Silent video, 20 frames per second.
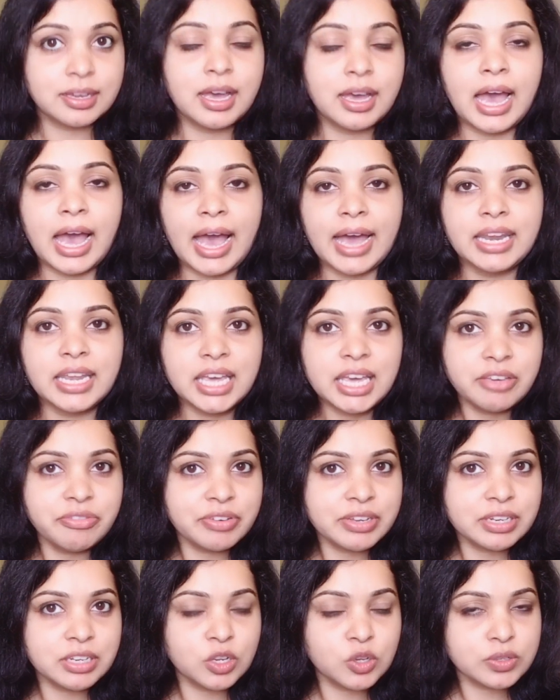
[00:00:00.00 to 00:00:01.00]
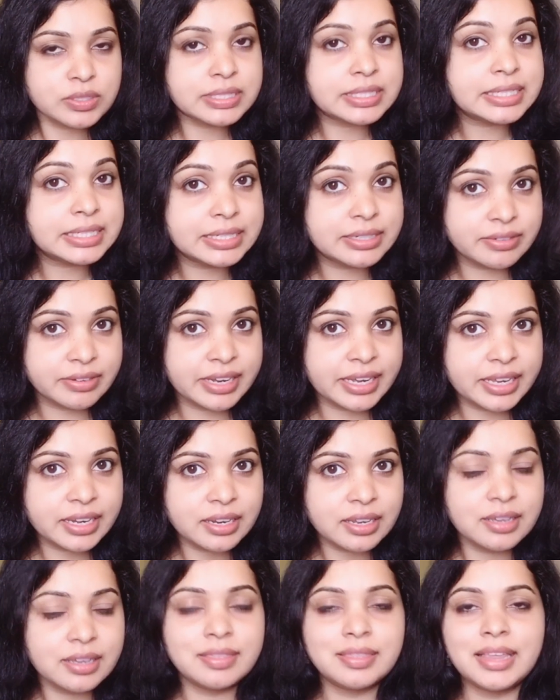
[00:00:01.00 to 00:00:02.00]
And if it looks
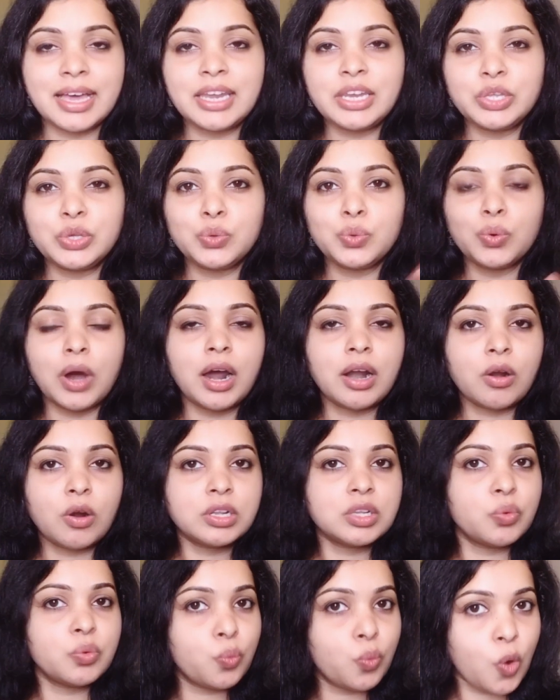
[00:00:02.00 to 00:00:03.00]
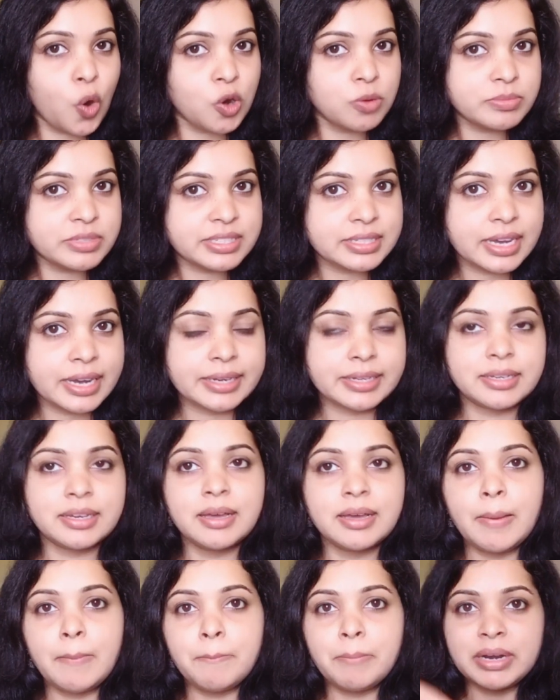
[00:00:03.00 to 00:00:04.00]
green, then you are on the warm side.
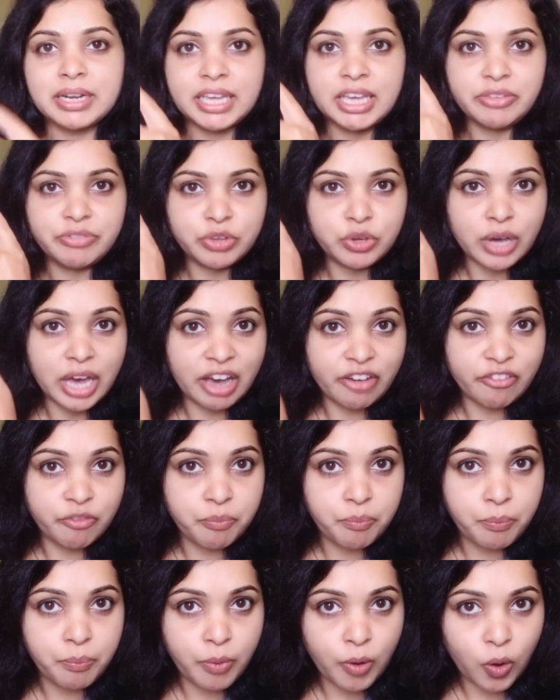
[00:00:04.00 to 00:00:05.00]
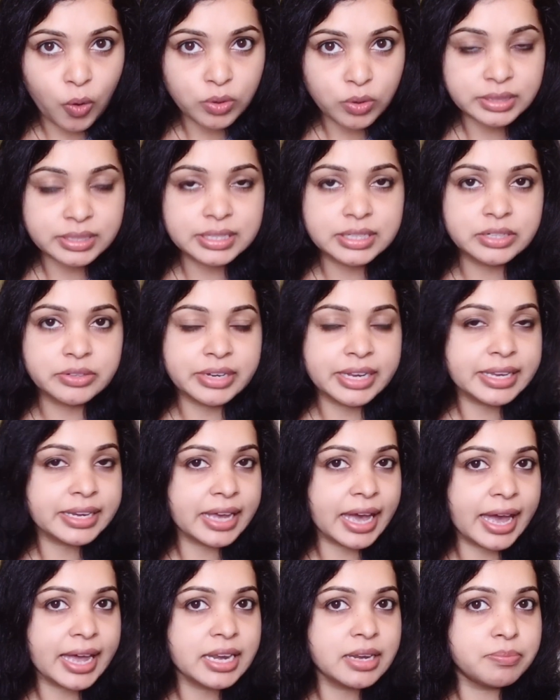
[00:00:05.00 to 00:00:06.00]
But if you have both green
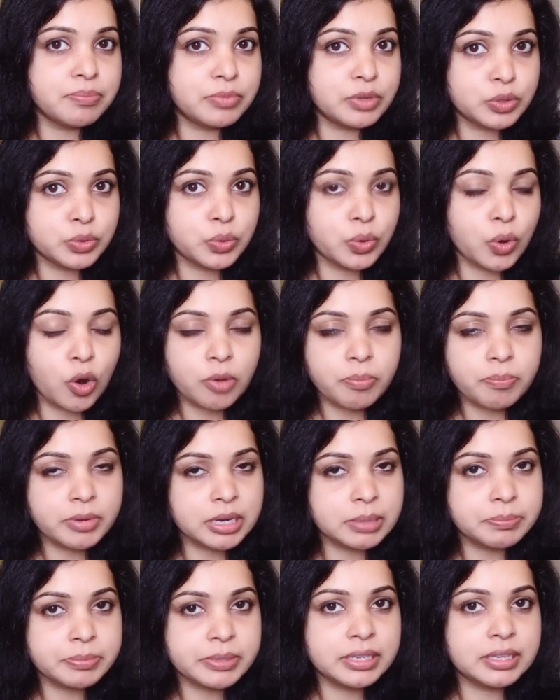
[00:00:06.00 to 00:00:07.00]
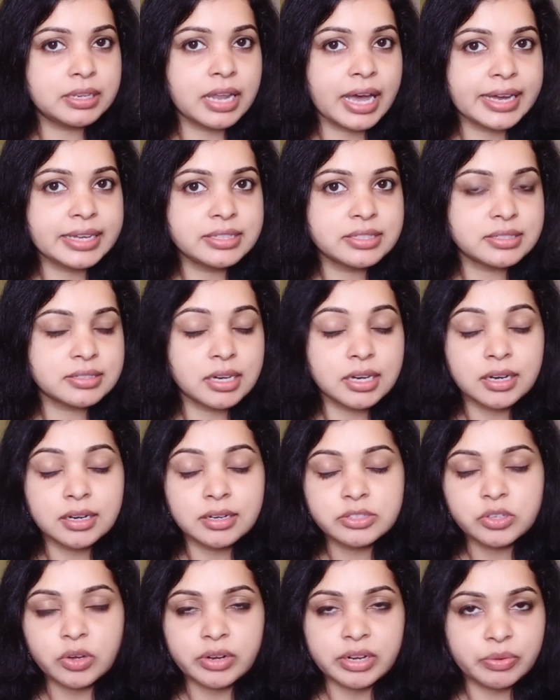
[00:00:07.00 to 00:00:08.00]
and blue or purple veins
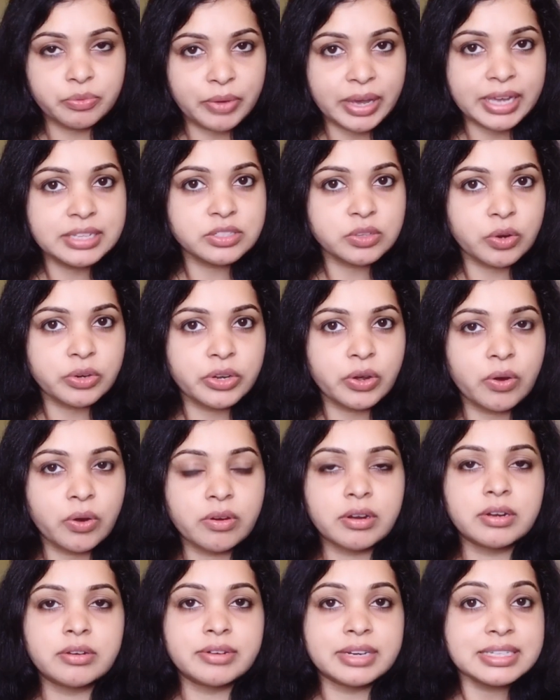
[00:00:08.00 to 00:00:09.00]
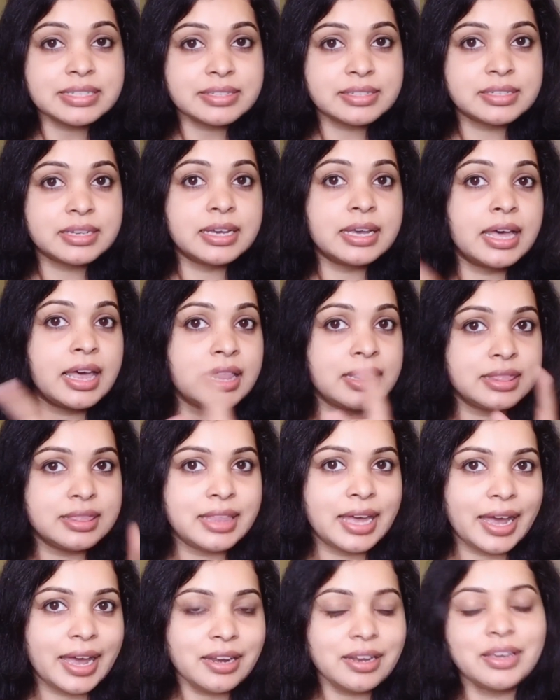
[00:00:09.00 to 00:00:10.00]
on your wrist,
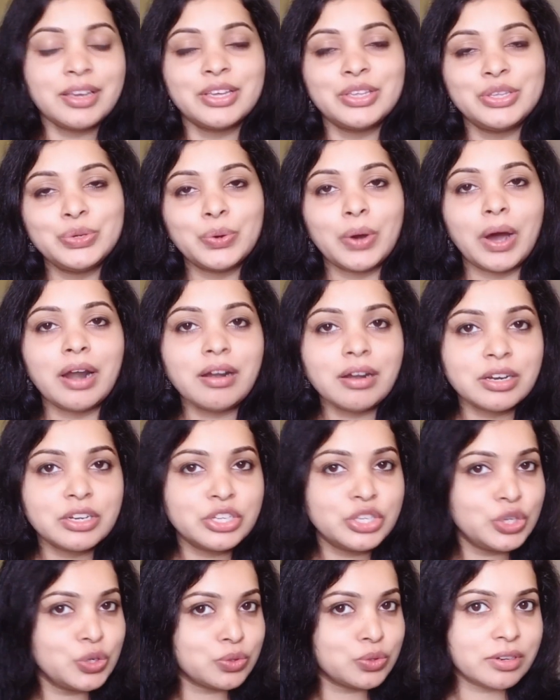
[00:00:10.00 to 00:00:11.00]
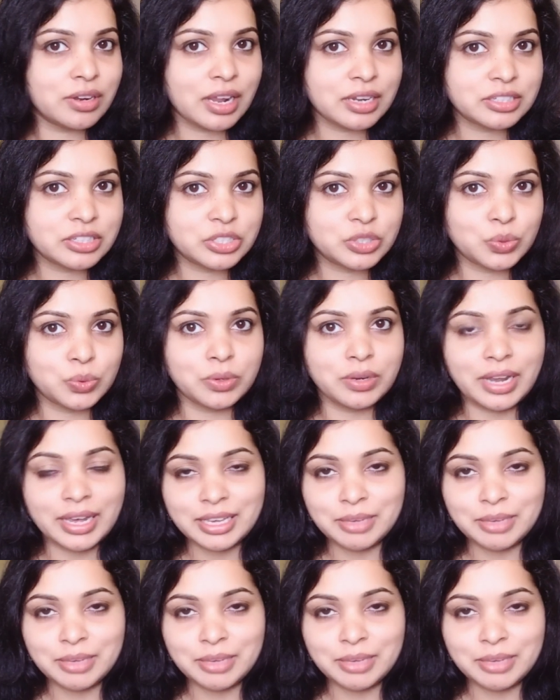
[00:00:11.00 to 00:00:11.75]
then you are neutral undertone like